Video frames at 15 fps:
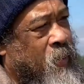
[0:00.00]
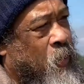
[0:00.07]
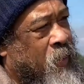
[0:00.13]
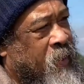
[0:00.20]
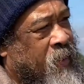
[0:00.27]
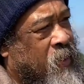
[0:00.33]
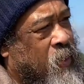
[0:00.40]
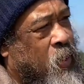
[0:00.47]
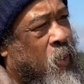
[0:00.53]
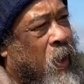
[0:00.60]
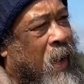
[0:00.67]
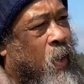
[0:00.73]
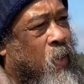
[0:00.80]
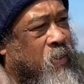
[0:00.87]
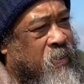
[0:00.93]
or it can
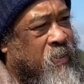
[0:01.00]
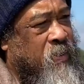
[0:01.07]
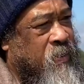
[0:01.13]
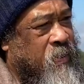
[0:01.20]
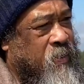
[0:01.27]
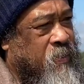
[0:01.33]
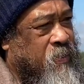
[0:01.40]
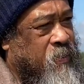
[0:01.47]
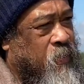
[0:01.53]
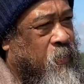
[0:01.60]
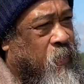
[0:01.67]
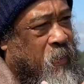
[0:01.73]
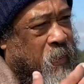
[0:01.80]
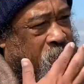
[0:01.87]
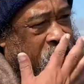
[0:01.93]
go out
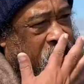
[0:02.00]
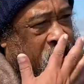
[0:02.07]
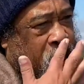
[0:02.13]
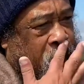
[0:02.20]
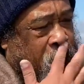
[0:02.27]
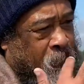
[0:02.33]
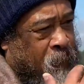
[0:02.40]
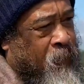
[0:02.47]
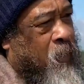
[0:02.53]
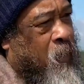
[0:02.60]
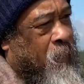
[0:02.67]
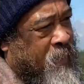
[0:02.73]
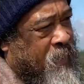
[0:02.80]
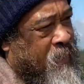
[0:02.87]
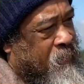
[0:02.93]
towards a
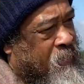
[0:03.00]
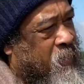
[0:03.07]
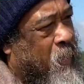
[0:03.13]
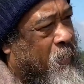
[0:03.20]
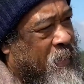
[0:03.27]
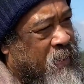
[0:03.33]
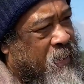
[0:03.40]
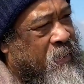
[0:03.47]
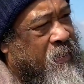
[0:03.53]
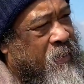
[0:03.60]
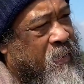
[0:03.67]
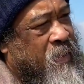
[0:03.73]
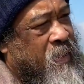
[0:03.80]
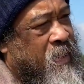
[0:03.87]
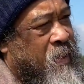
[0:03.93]
phenomenon.
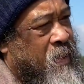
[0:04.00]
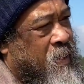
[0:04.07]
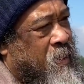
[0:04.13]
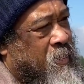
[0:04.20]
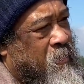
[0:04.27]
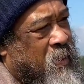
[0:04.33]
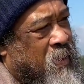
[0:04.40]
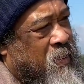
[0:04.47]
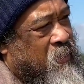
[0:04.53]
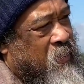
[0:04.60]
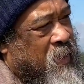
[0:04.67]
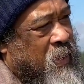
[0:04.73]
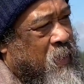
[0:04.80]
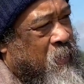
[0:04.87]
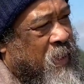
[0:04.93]
But
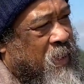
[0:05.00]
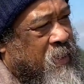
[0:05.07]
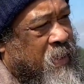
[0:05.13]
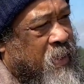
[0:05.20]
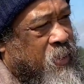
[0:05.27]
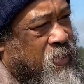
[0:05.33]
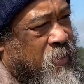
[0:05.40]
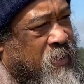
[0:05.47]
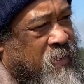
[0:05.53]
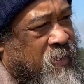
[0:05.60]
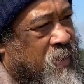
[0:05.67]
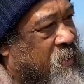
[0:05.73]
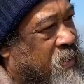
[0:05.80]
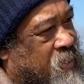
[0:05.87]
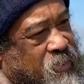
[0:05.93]
really, when attention is
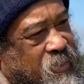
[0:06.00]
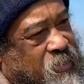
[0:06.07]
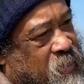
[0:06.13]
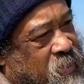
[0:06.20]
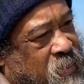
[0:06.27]
here, it just